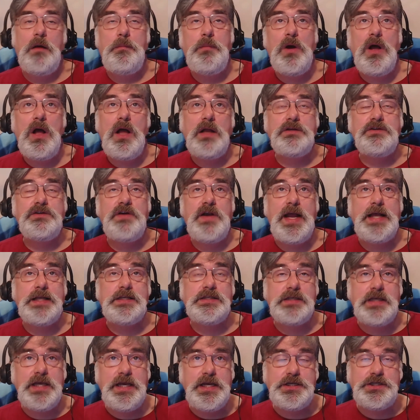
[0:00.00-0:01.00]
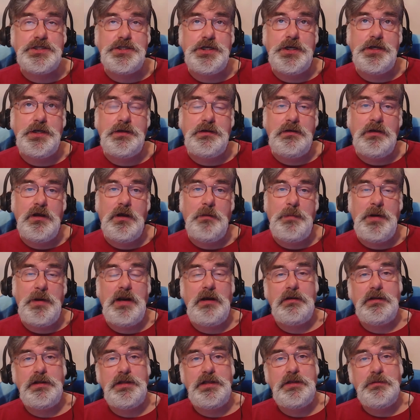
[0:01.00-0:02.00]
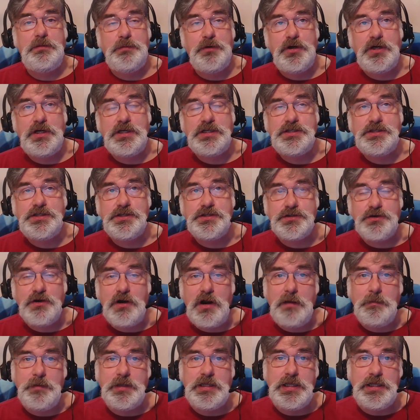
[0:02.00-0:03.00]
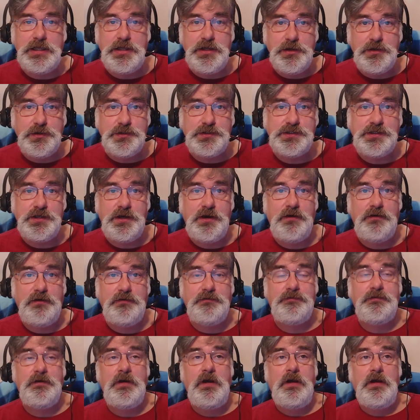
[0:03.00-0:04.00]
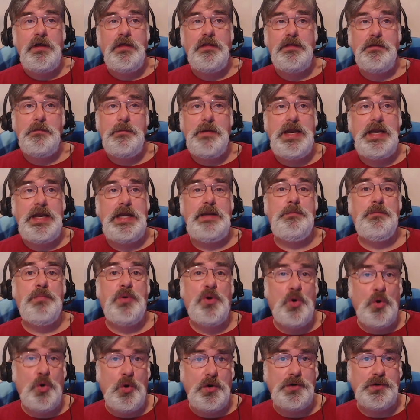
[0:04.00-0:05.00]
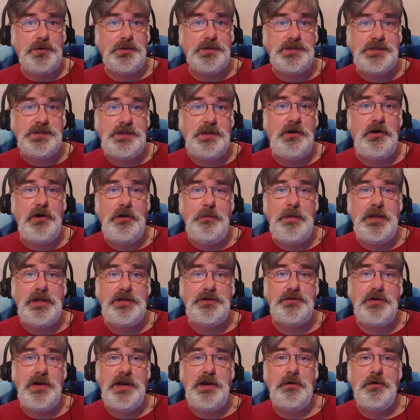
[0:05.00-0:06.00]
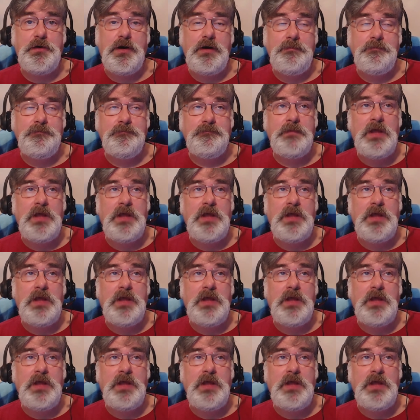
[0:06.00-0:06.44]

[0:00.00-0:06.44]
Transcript: Upon translation, apparently the book is describing the use of the many portals that are in Myth Draenor.